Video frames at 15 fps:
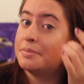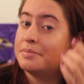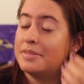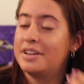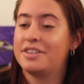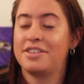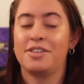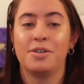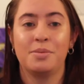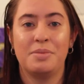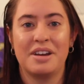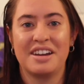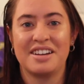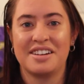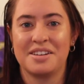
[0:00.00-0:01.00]
It's too
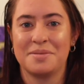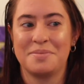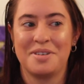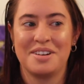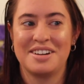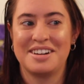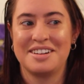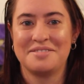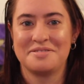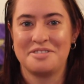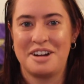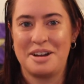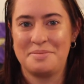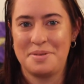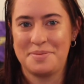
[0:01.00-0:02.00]
big to put in
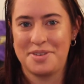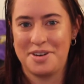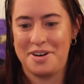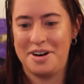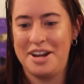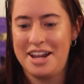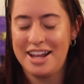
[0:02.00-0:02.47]
frame, I'm sorry.